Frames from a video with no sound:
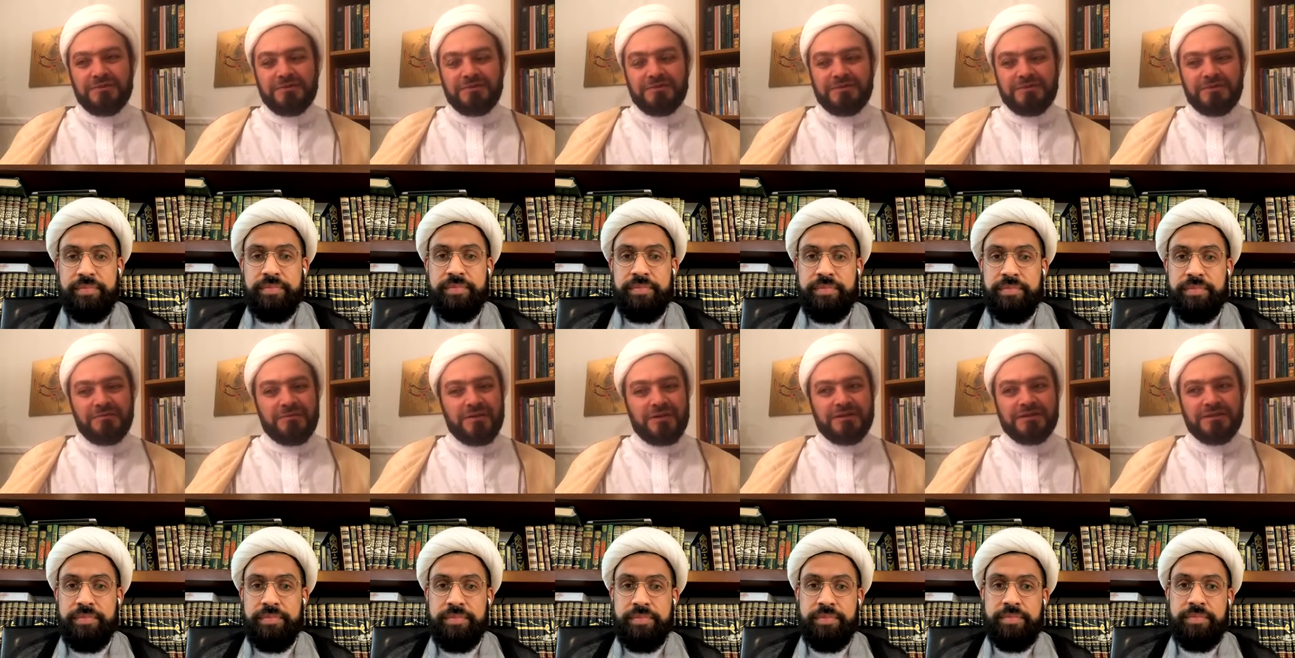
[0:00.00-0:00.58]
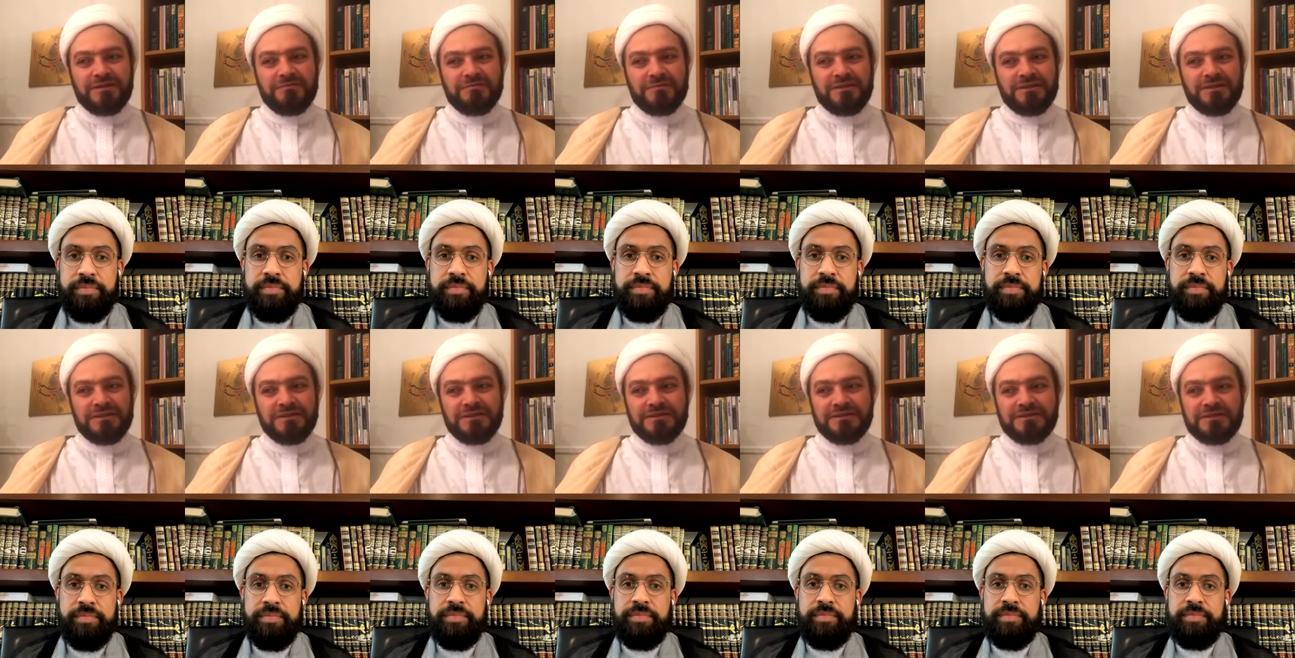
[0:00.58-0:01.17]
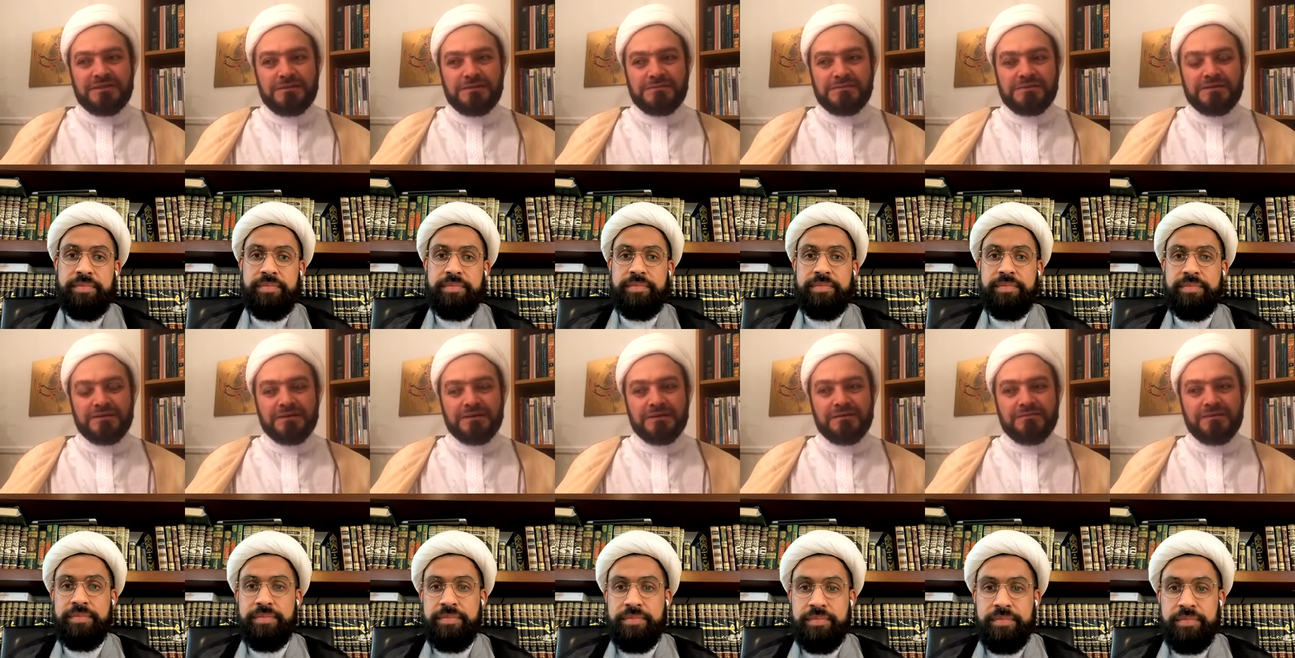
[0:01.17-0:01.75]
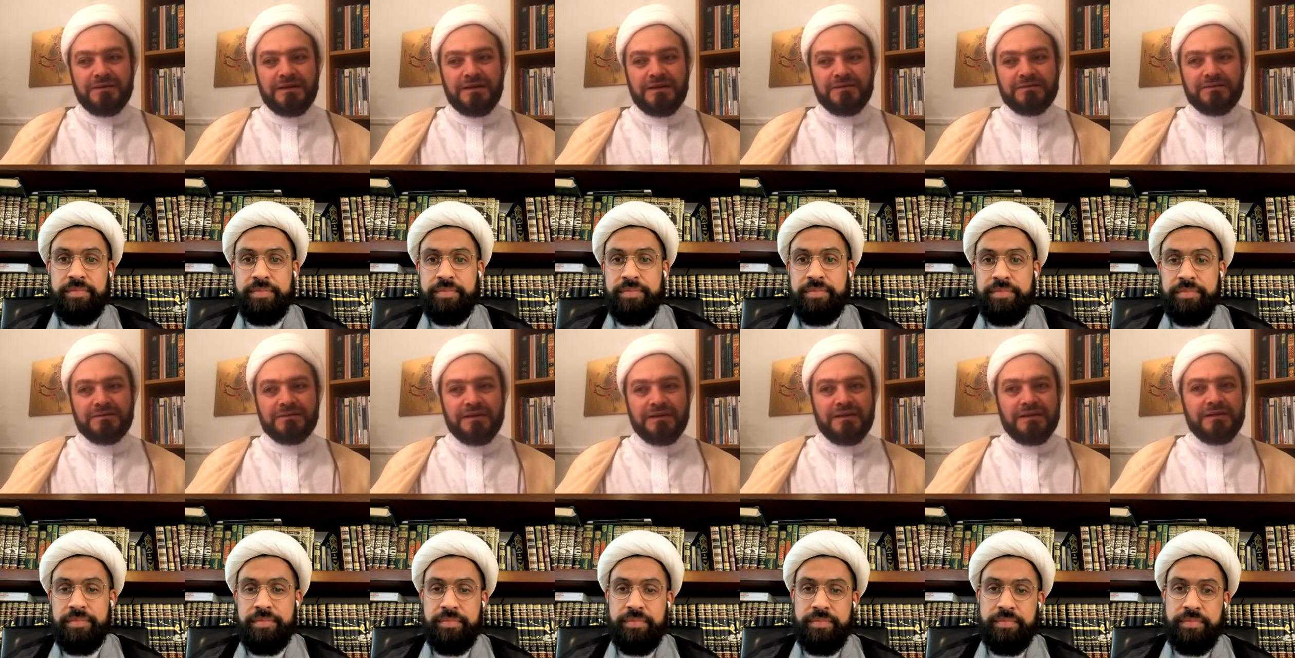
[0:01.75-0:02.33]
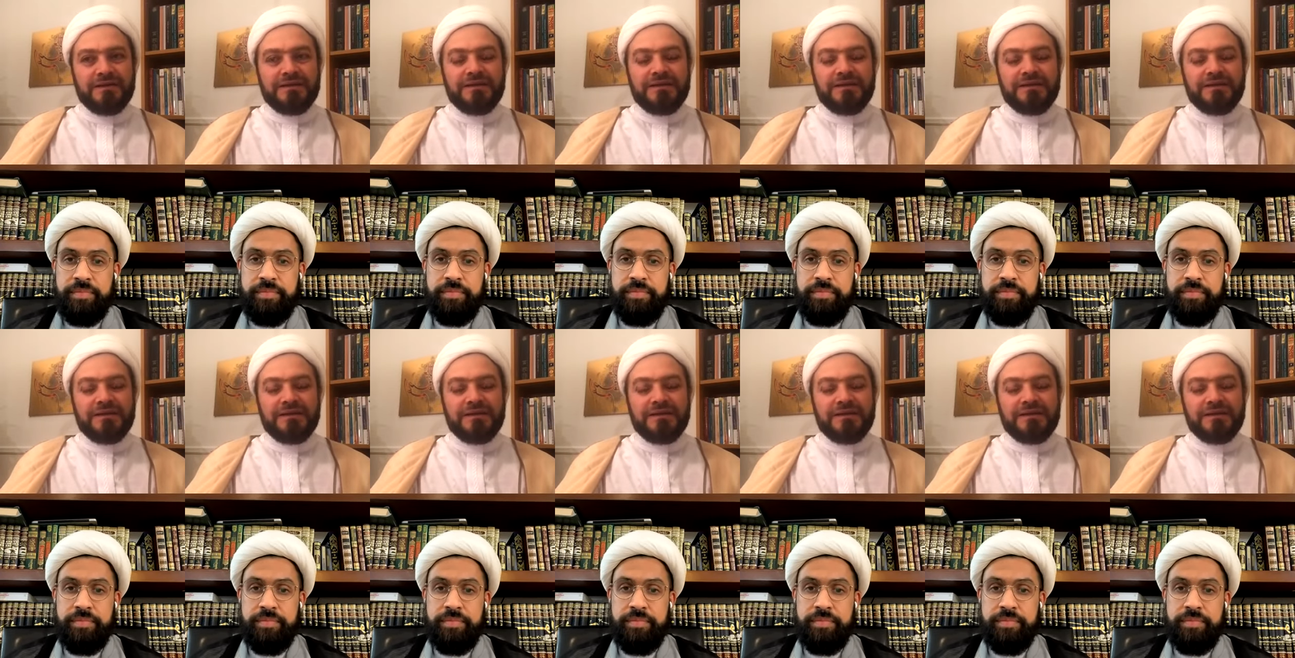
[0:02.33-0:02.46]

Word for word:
Speaker 1: reminded me something about